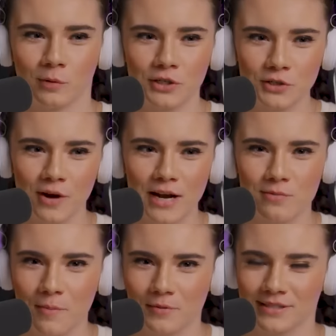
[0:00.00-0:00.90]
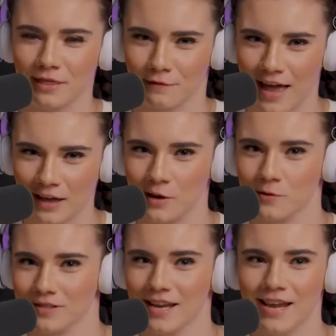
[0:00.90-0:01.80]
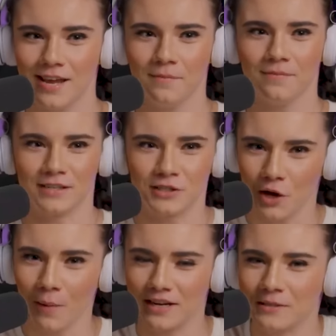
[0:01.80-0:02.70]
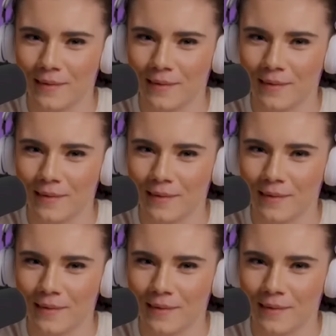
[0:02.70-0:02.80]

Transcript: We're just trying to represent the values that Snow White is